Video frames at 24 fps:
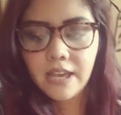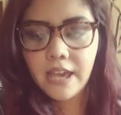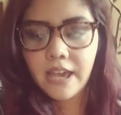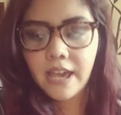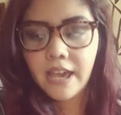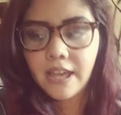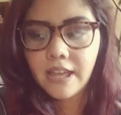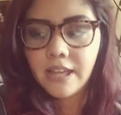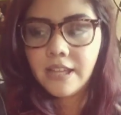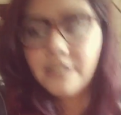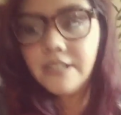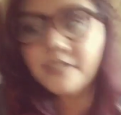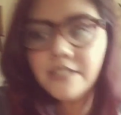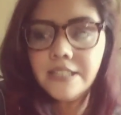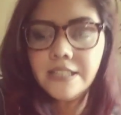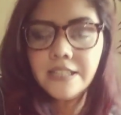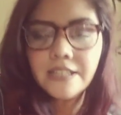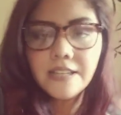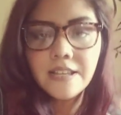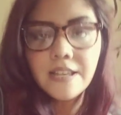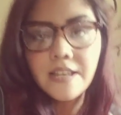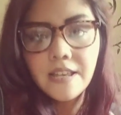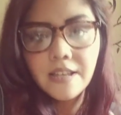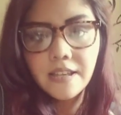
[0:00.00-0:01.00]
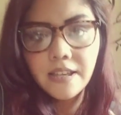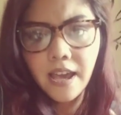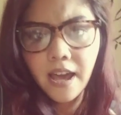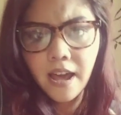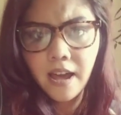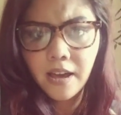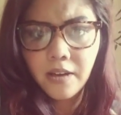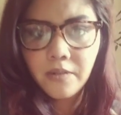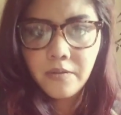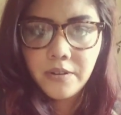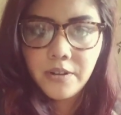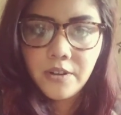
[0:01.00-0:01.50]
And
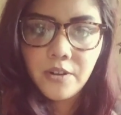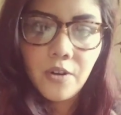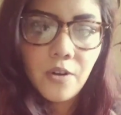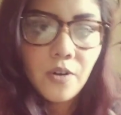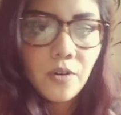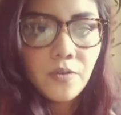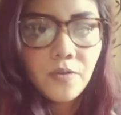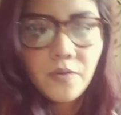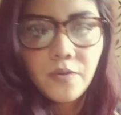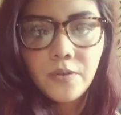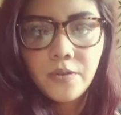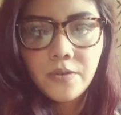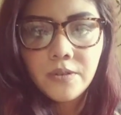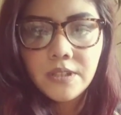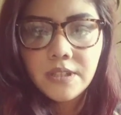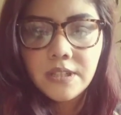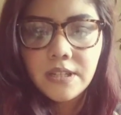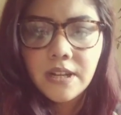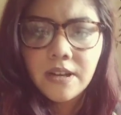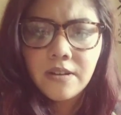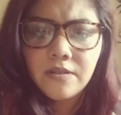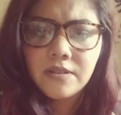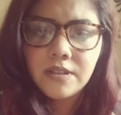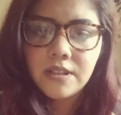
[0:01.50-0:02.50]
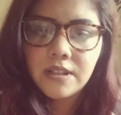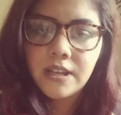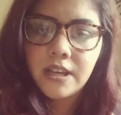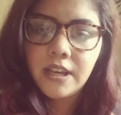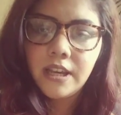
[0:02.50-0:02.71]
yeah, I went to Whole Foods and I was